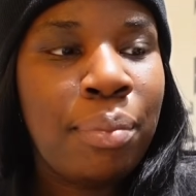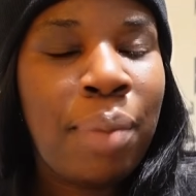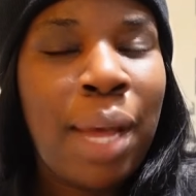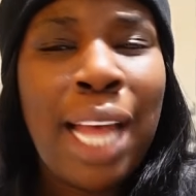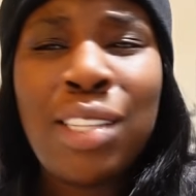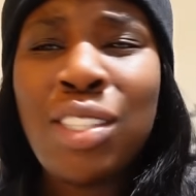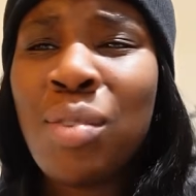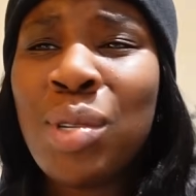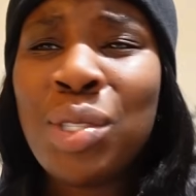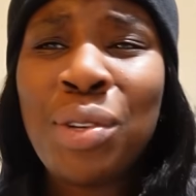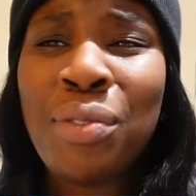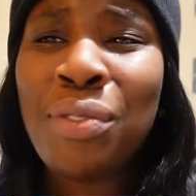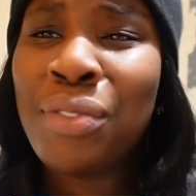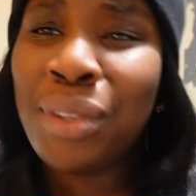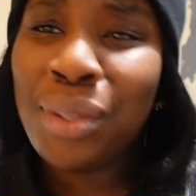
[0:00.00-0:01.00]
But I had so much
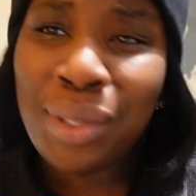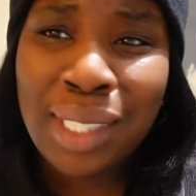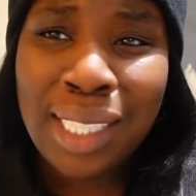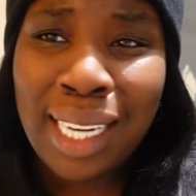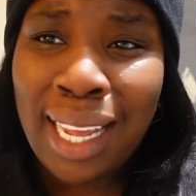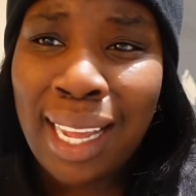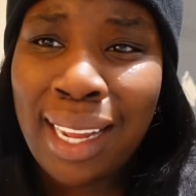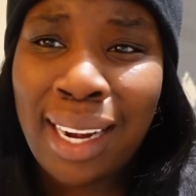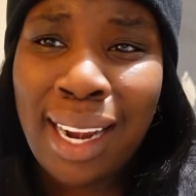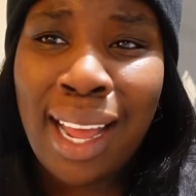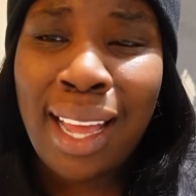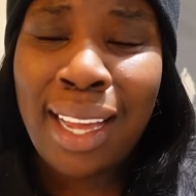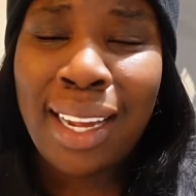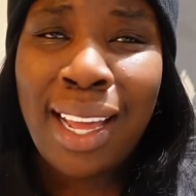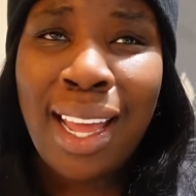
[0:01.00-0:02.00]
good food today.
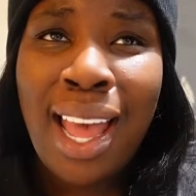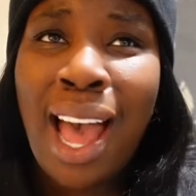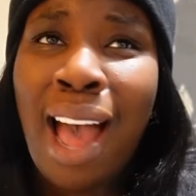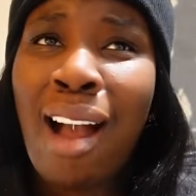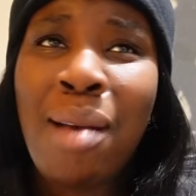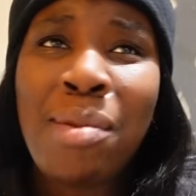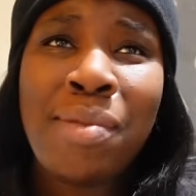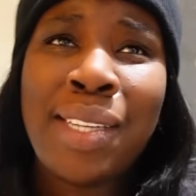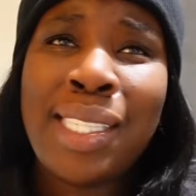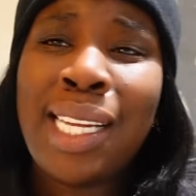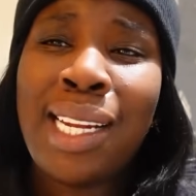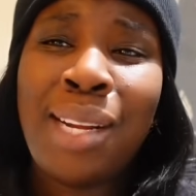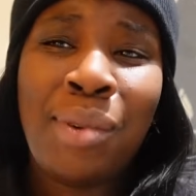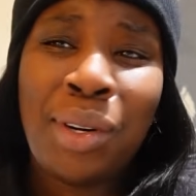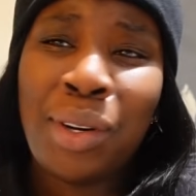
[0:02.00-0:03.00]
Like, I can't believe I said I
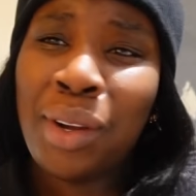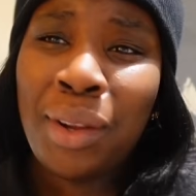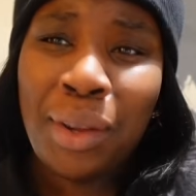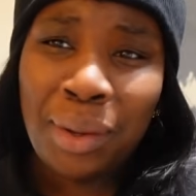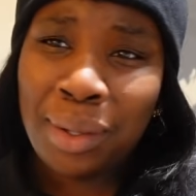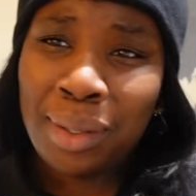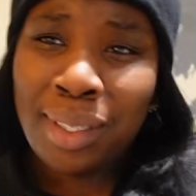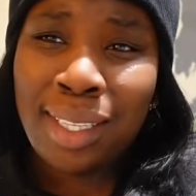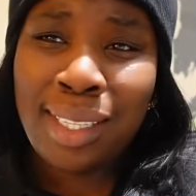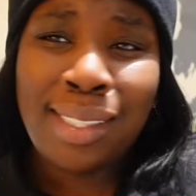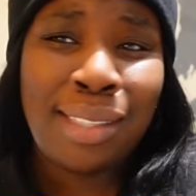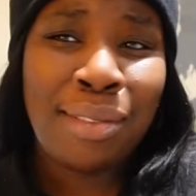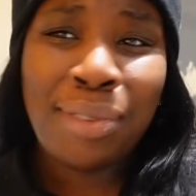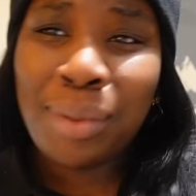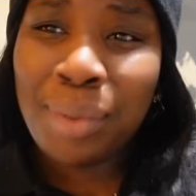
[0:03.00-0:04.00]
didn't want to go because
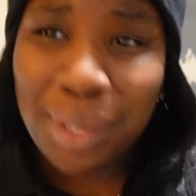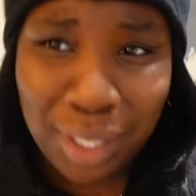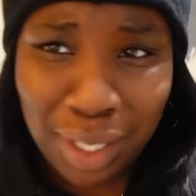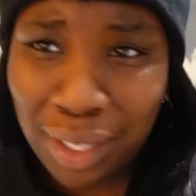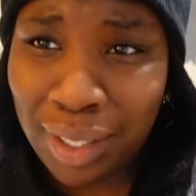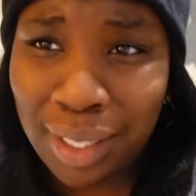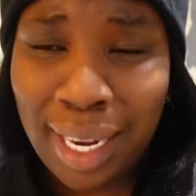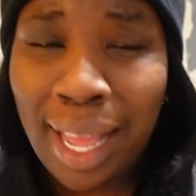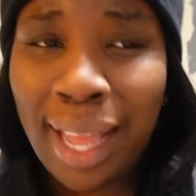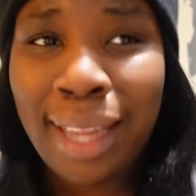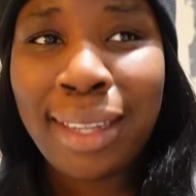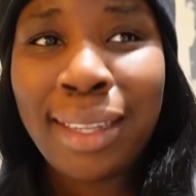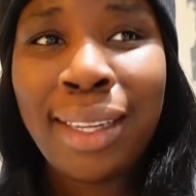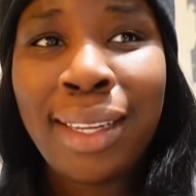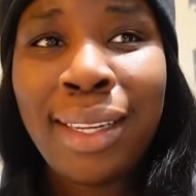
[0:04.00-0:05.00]
the food was good. Like,
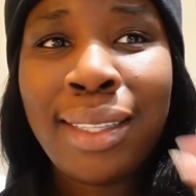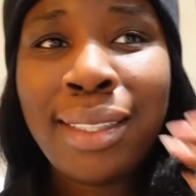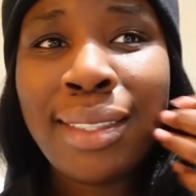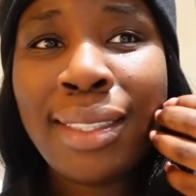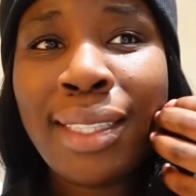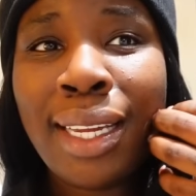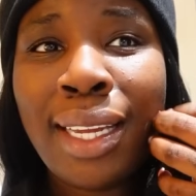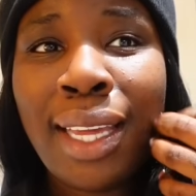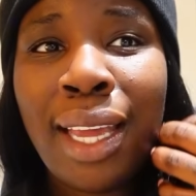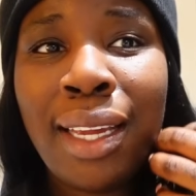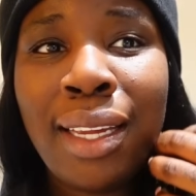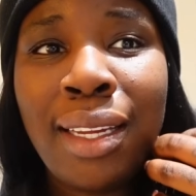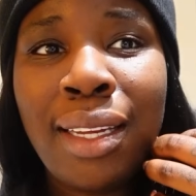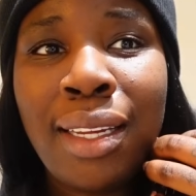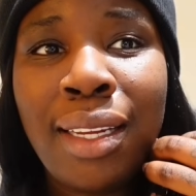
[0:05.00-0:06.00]
the
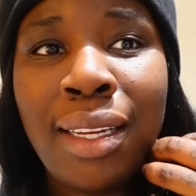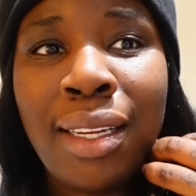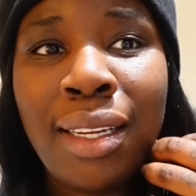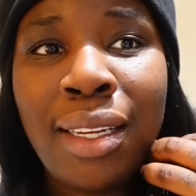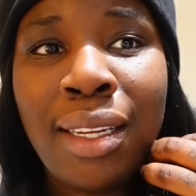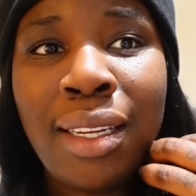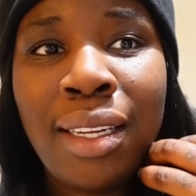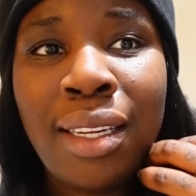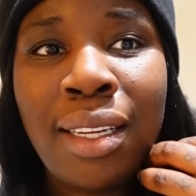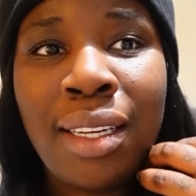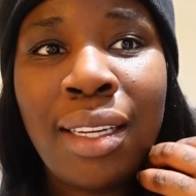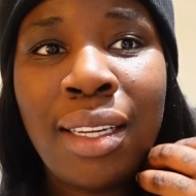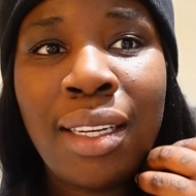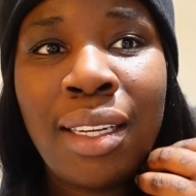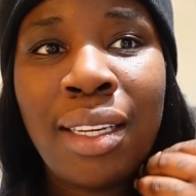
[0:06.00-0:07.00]
cake.
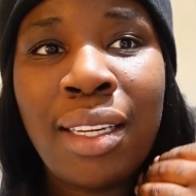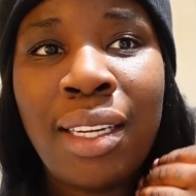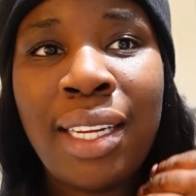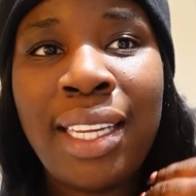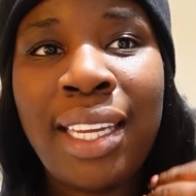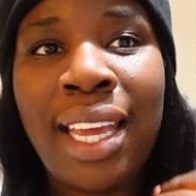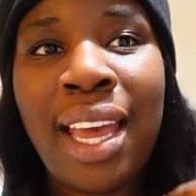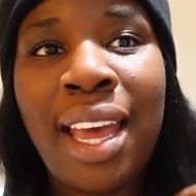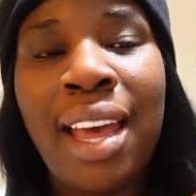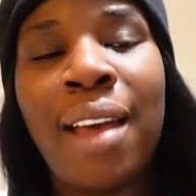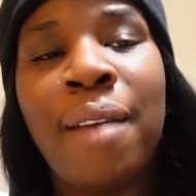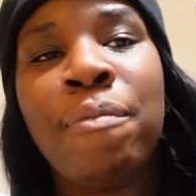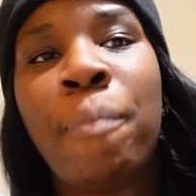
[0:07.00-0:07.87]
Yeah.